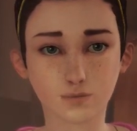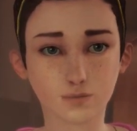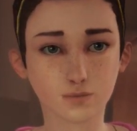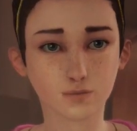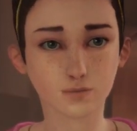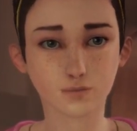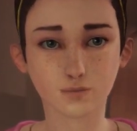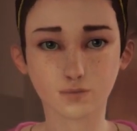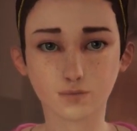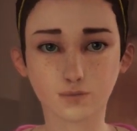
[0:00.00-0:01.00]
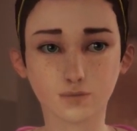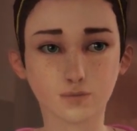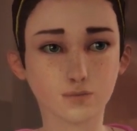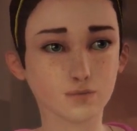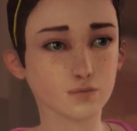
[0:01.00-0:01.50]

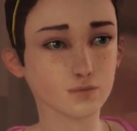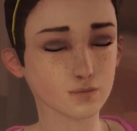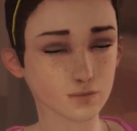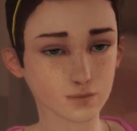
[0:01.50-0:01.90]
[no speech]